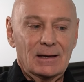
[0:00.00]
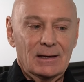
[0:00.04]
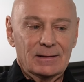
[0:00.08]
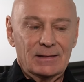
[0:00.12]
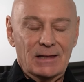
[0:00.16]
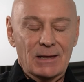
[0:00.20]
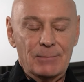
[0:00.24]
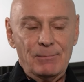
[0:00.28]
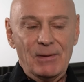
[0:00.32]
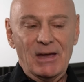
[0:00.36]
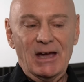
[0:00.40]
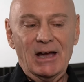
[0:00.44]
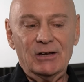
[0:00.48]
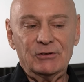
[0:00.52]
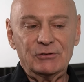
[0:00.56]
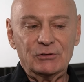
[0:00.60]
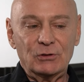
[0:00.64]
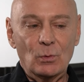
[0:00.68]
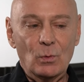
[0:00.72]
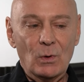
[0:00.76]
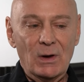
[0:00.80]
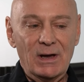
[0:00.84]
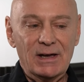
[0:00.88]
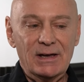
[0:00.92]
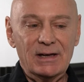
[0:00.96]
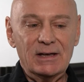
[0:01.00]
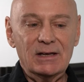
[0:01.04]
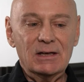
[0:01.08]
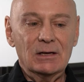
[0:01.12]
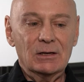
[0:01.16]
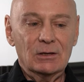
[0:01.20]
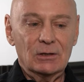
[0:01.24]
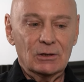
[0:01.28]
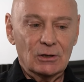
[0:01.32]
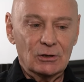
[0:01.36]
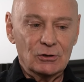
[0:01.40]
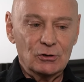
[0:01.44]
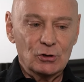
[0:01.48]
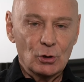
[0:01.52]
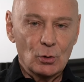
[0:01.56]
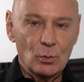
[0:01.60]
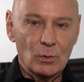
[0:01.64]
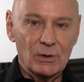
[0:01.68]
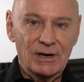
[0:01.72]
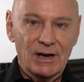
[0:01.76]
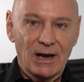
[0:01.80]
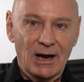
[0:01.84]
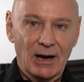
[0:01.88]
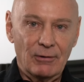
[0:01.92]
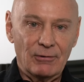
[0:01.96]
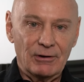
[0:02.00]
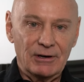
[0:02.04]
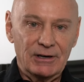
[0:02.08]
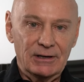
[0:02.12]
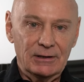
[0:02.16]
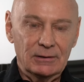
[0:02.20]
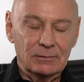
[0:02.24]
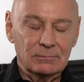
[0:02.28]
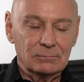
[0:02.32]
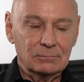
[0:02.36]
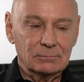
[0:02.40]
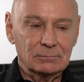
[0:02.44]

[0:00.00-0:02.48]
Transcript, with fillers: They pass away and you inherit it.